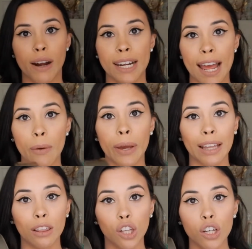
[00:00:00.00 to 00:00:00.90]
right now,
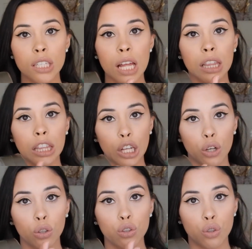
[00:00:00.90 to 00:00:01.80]
it looks a
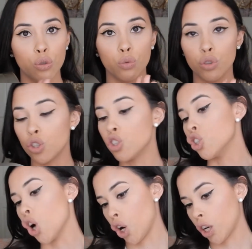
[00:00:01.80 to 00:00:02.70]
little too
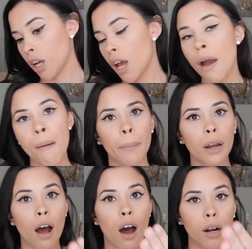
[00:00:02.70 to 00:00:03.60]
dark.
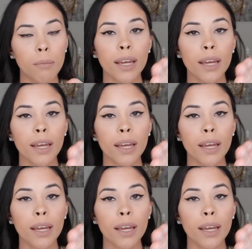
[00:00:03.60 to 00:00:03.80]
But on